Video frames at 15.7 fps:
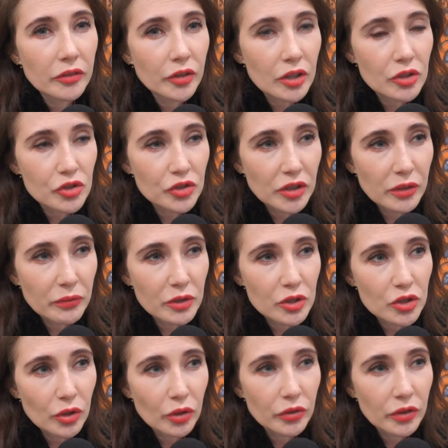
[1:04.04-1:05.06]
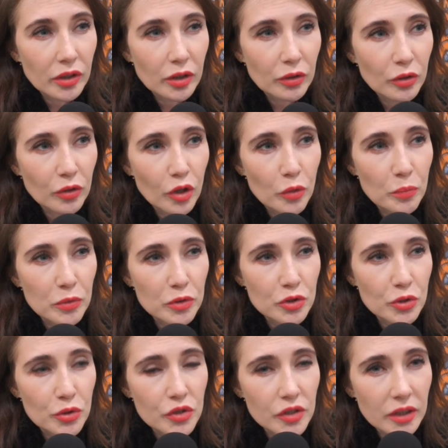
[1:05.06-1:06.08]
a Dutch TV show that I'm
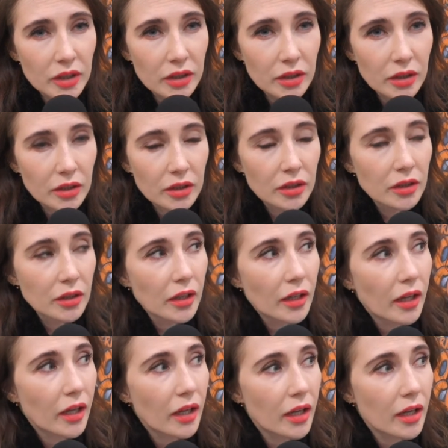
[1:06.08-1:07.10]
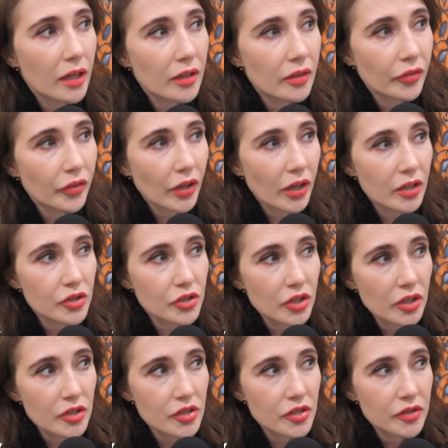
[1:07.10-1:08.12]
co-producing. And I
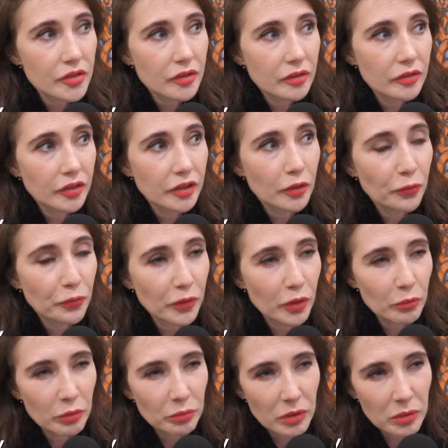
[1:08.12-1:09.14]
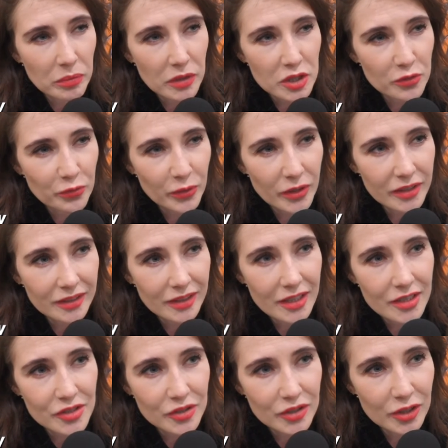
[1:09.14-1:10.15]
just did a film with my best friend
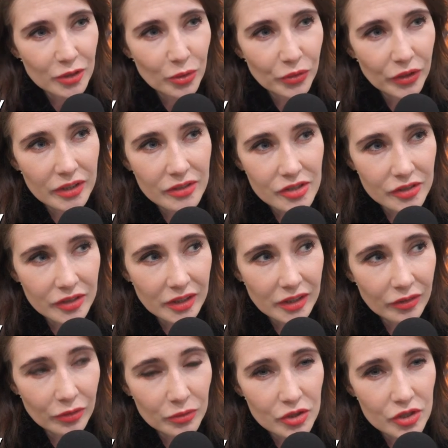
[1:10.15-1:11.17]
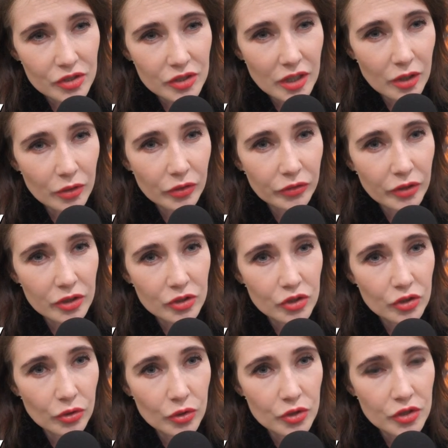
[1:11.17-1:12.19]
last year called Instinct, which is now the
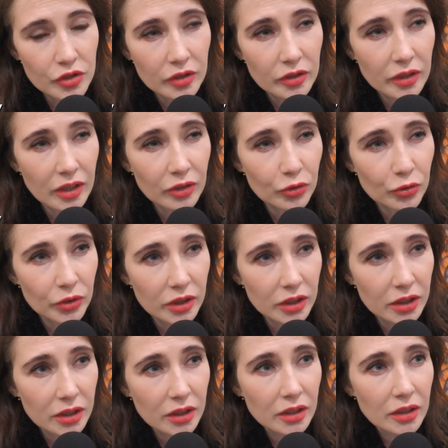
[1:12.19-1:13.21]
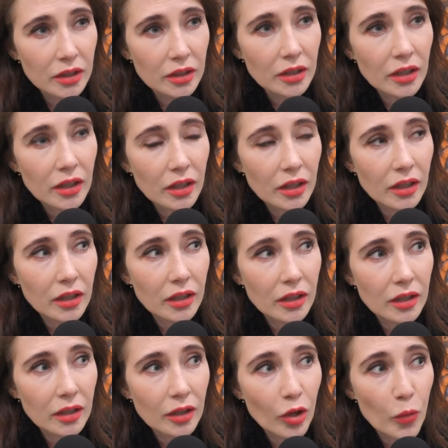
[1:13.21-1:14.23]
Dutch Oscar entry.
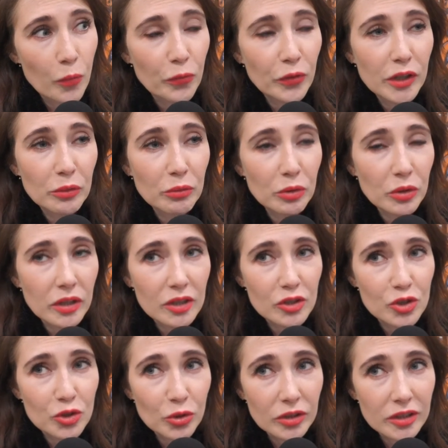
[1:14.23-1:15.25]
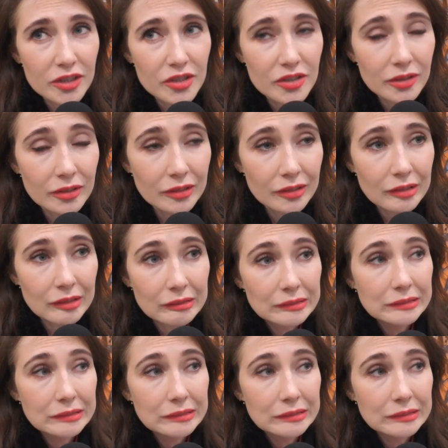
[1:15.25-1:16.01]
Uh, hopefully it will get shortlisted,